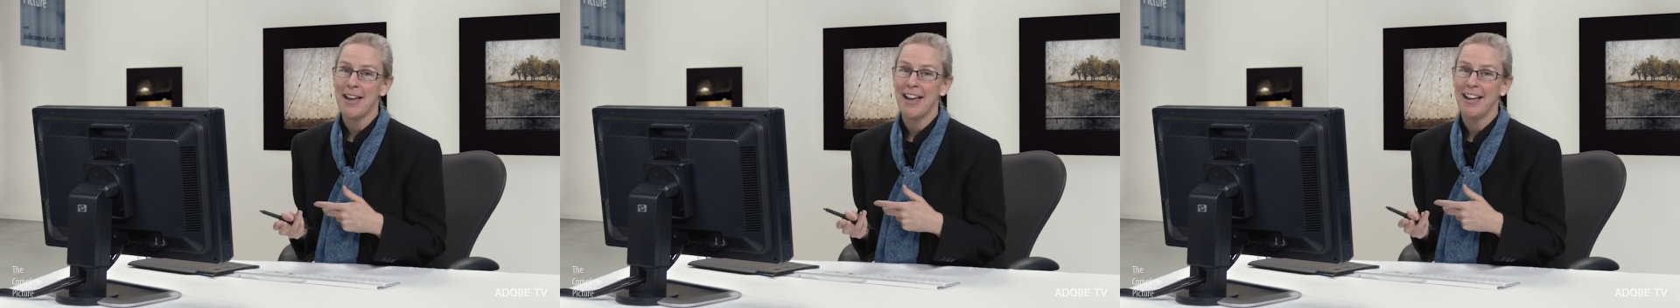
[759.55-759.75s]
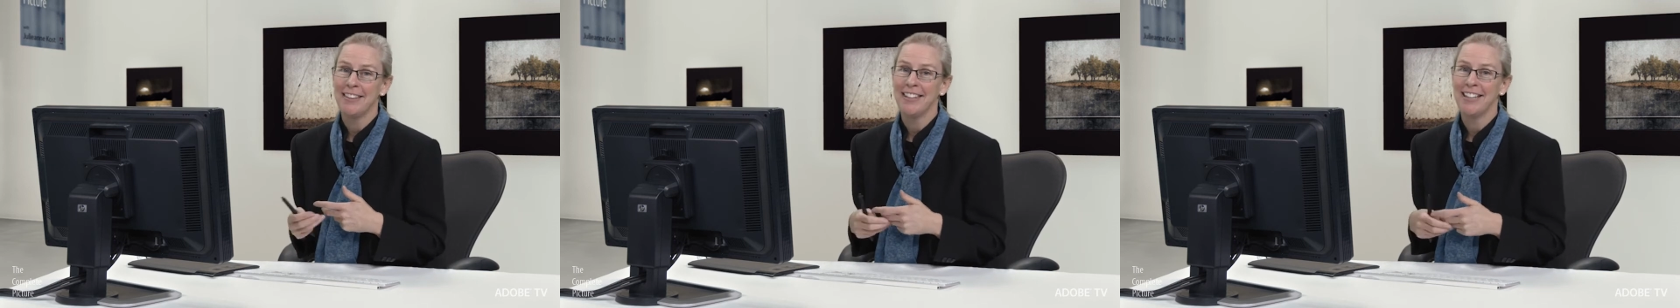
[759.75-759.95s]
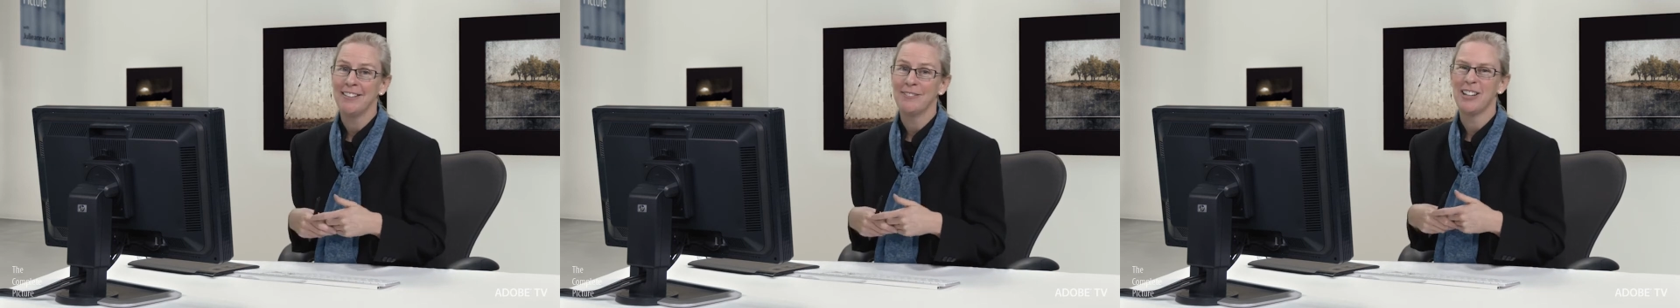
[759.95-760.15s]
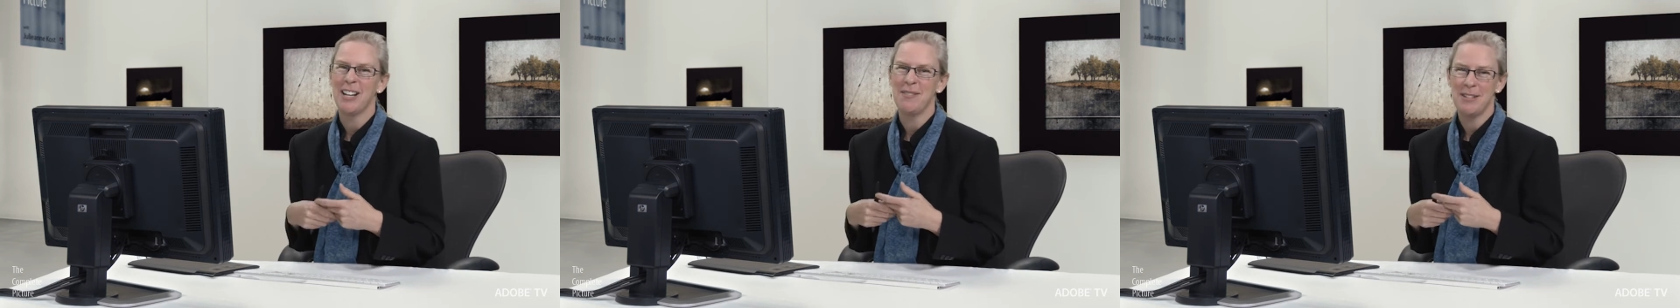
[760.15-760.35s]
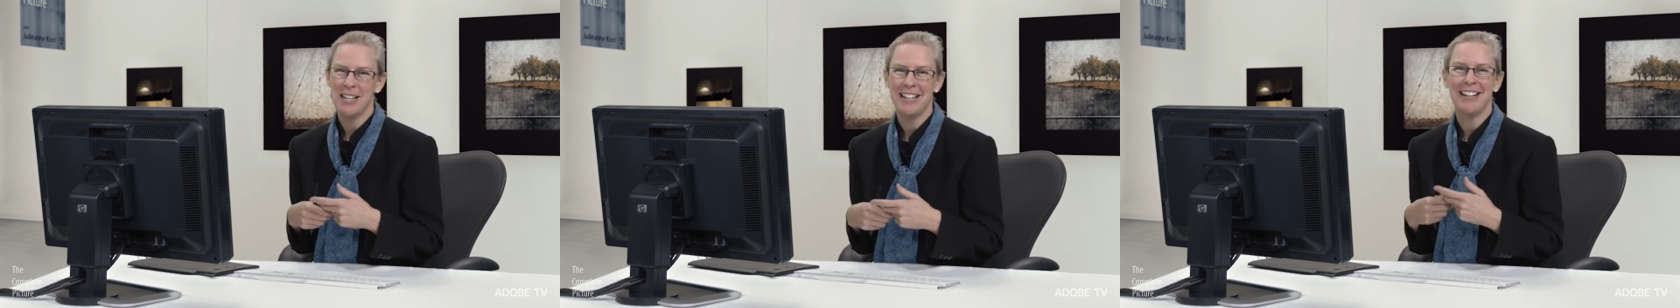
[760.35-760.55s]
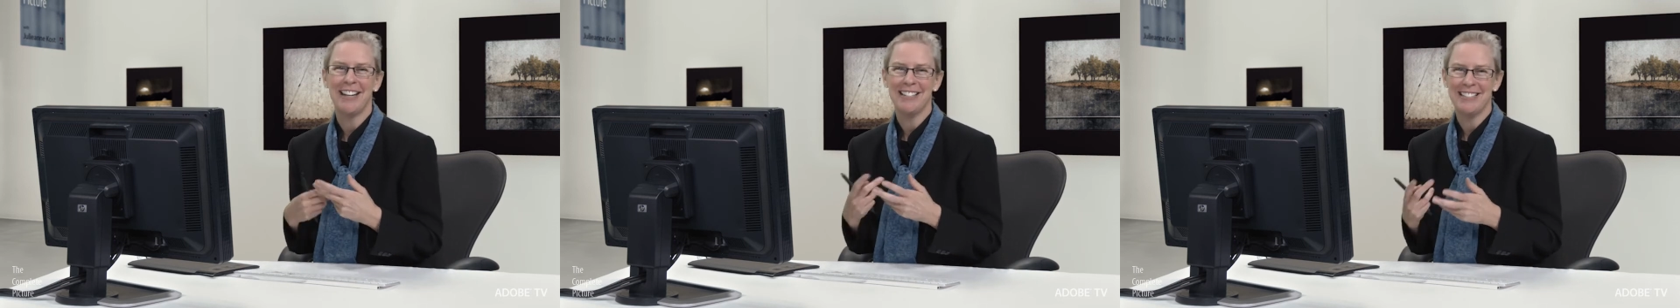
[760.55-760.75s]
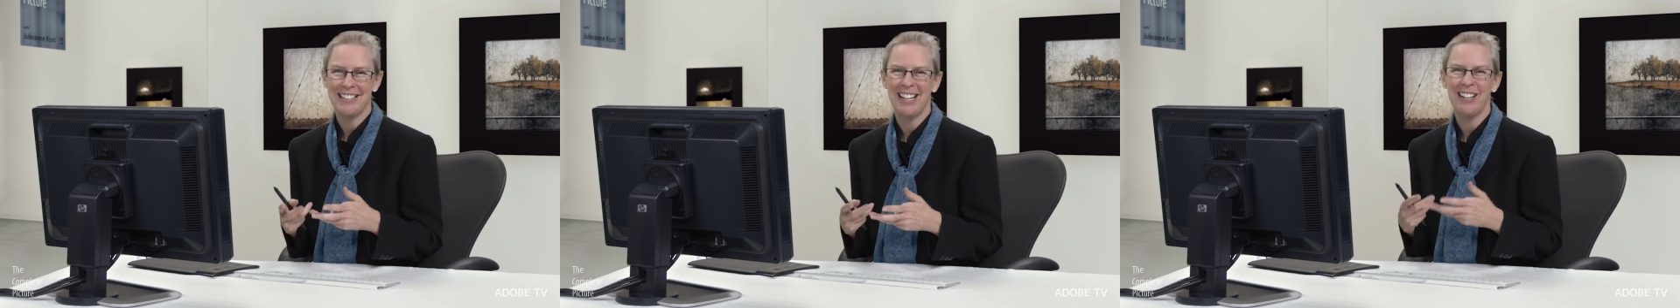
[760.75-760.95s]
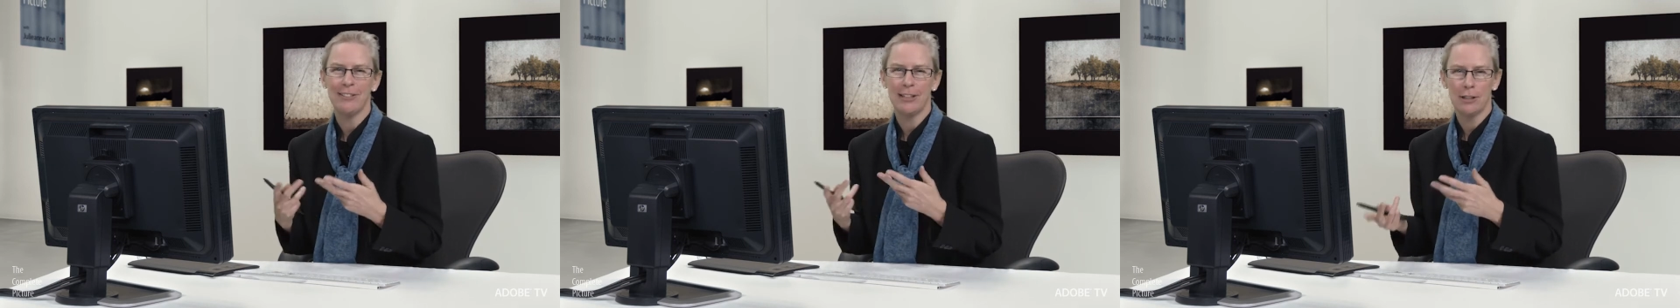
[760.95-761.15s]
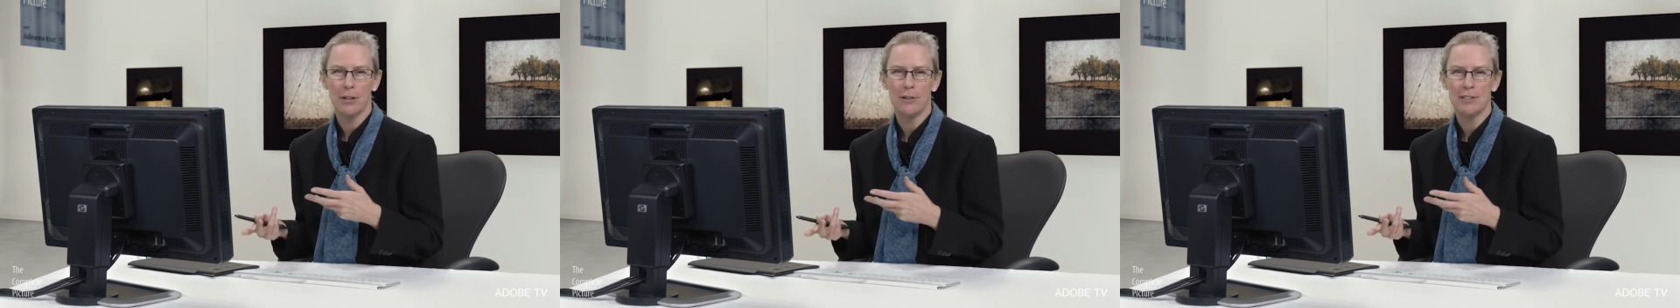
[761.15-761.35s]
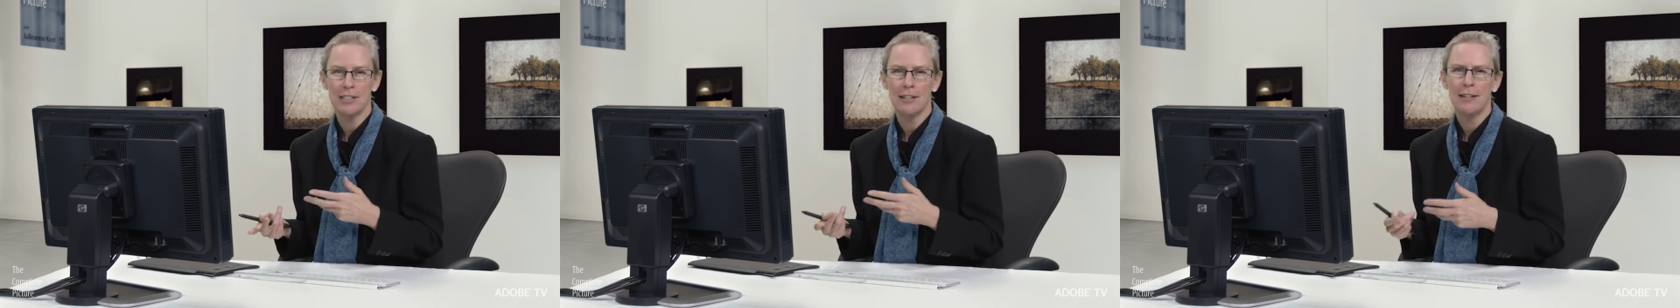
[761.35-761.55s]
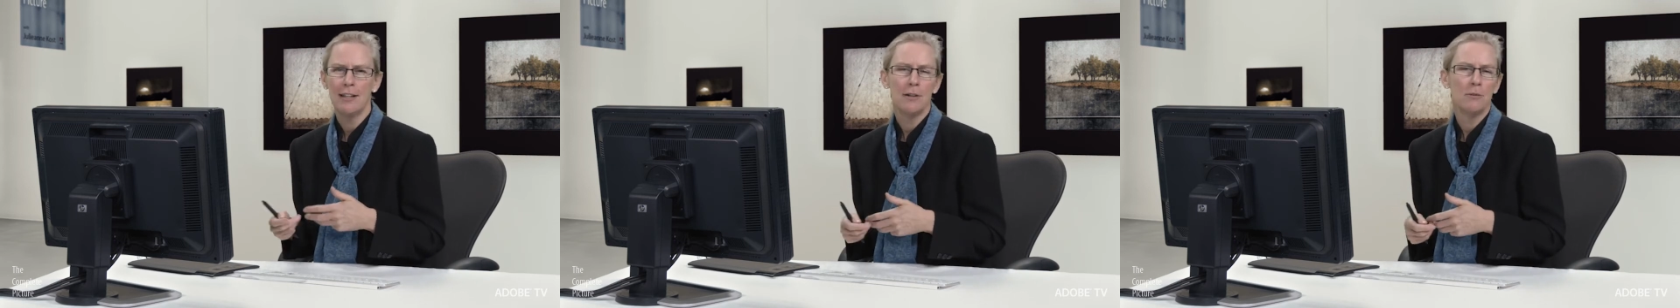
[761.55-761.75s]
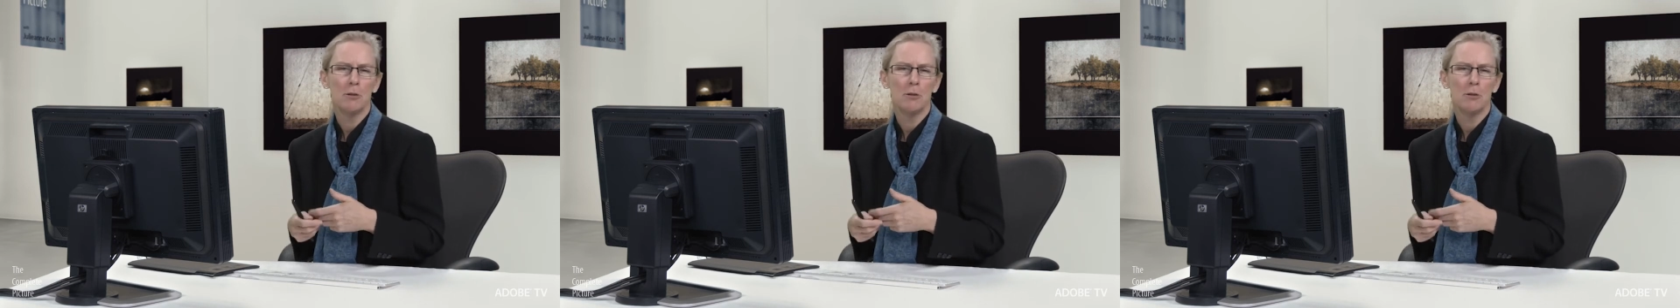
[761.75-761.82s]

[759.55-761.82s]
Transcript: and then when I'm done, I save and close it.